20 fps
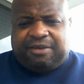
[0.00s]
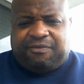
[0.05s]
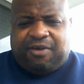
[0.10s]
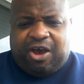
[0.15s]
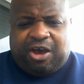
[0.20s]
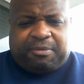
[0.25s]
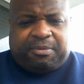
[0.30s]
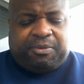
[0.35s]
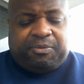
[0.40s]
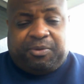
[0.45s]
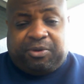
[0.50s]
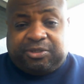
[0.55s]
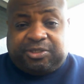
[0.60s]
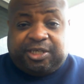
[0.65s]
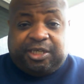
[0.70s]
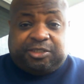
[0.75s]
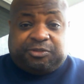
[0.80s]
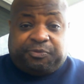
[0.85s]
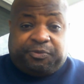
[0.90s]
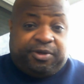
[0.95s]
of argument, we're gonna
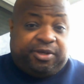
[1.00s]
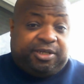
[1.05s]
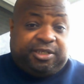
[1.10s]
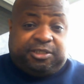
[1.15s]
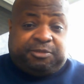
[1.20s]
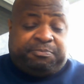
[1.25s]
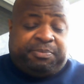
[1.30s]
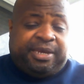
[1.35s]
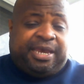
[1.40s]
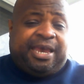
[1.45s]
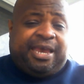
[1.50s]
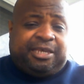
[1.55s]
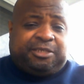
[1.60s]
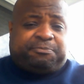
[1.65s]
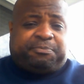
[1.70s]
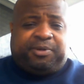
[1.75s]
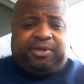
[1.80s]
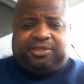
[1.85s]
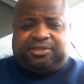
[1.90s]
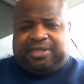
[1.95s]
say it's real. These big ass
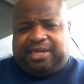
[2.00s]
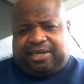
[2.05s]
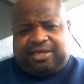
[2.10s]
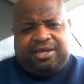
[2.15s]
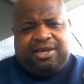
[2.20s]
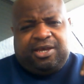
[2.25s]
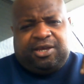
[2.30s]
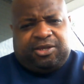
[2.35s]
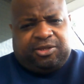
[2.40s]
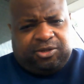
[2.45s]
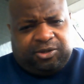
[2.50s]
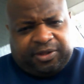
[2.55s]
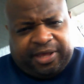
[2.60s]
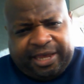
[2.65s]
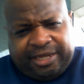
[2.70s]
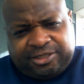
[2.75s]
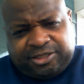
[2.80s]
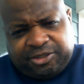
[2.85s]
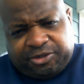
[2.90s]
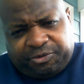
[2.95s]
pillars, like the
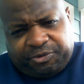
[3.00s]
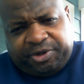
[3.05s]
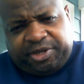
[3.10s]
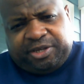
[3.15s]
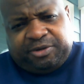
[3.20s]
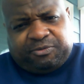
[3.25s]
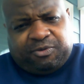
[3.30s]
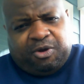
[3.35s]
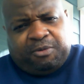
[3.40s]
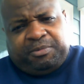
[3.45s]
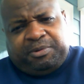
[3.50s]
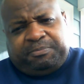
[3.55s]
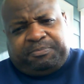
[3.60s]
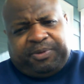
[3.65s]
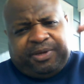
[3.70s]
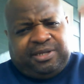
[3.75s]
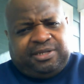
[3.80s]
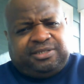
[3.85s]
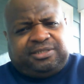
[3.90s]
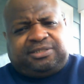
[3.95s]
ancient Greek and Roman
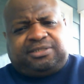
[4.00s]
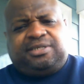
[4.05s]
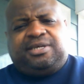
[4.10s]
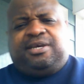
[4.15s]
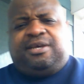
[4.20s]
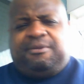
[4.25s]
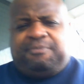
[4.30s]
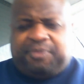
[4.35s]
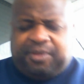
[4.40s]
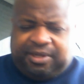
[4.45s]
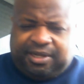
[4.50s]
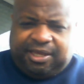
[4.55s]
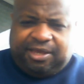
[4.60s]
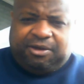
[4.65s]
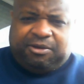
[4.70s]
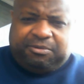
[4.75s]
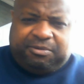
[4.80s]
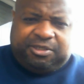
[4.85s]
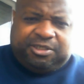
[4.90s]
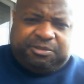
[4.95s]
pillars that
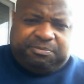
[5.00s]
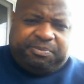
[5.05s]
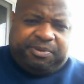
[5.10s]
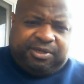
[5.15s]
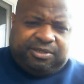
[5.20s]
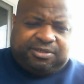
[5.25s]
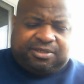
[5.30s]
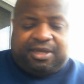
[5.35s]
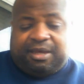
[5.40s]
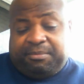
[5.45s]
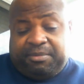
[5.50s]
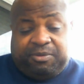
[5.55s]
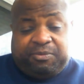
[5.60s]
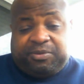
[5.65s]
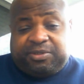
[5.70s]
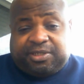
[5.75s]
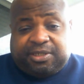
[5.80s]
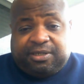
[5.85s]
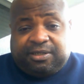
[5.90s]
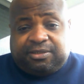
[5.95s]
held these buildings. I mean,
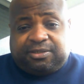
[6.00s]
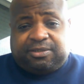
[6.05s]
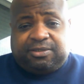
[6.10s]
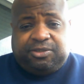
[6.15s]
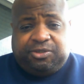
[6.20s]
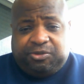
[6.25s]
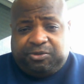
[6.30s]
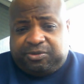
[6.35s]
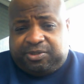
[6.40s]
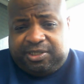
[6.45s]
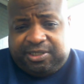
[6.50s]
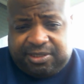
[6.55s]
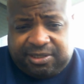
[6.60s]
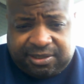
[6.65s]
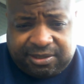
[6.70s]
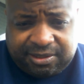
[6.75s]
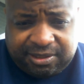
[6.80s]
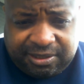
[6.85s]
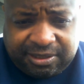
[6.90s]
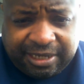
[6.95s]
we still use
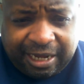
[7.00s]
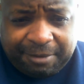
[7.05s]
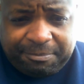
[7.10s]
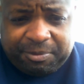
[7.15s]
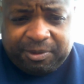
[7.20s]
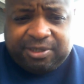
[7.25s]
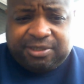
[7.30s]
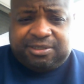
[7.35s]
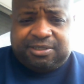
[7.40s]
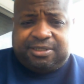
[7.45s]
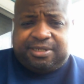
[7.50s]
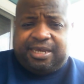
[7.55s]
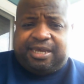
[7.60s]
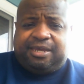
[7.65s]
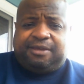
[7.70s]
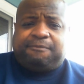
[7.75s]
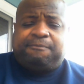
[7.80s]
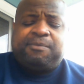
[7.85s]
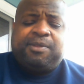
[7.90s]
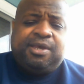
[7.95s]
these type pillars
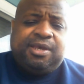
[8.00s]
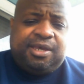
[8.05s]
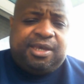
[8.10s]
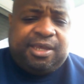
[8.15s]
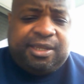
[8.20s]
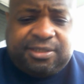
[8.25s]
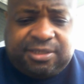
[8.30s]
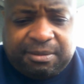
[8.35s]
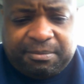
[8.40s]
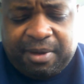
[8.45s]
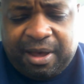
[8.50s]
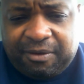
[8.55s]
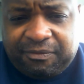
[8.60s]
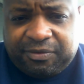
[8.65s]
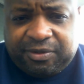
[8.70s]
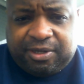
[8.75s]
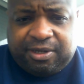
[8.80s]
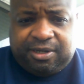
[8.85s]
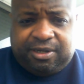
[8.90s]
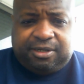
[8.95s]
today in some
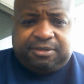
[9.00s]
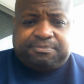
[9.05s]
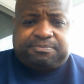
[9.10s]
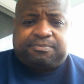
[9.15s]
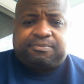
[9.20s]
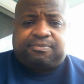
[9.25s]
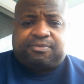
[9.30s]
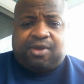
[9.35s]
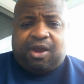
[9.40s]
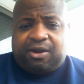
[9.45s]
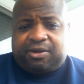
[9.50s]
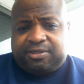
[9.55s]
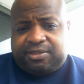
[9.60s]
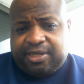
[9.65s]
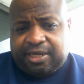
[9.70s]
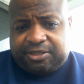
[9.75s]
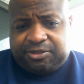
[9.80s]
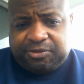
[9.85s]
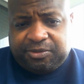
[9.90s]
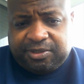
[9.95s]
other
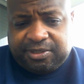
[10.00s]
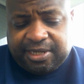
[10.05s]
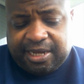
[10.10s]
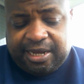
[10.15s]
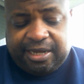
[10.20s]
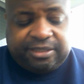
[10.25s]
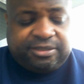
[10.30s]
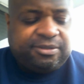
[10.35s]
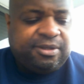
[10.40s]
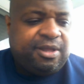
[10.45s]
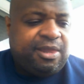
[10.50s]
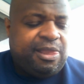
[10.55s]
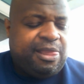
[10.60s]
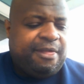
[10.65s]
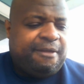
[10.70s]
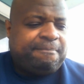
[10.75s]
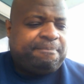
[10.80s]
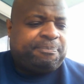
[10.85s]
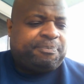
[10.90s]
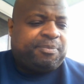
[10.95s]
architectural designs.
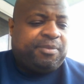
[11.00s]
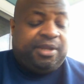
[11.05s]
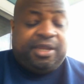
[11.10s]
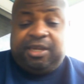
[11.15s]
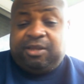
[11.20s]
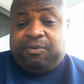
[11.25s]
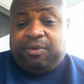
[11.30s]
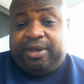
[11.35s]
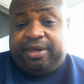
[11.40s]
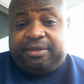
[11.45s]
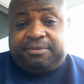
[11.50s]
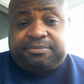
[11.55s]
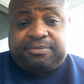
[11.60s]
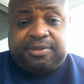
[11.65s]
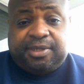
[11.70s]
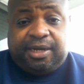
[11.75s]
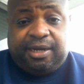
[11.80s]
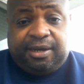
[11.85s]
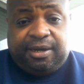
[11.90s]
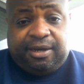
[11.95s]
But anyway,
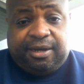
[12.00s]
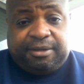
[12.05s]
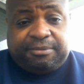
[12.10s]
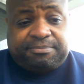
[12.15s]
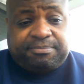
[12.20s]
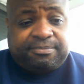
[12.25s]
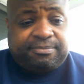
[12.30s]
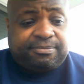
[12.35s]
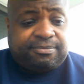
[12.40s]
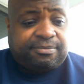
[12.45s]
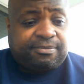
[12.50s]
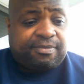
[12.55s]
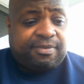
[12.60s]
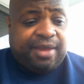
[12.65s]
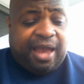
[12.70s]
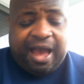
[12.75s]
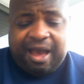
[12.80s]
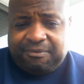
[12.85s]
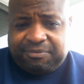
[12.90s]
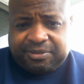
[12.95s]

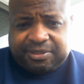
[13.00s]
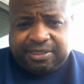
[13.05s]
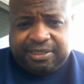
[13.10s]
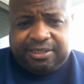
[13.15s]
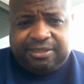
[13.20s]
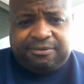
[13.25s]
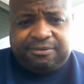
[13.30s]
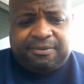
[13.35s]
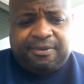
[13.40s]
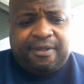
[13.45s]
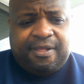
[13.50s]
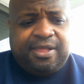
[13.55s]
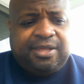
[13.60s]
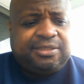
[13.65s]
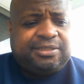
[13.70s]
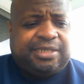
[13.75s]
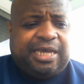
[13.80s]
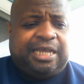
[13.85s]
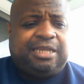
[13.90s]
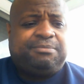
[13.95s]
obviously
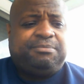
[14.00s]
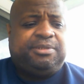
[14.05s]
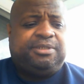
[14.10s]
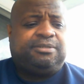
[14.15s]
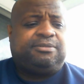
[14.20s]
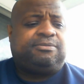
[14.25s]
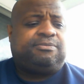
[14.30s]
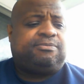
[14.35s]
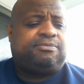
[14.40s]
Samson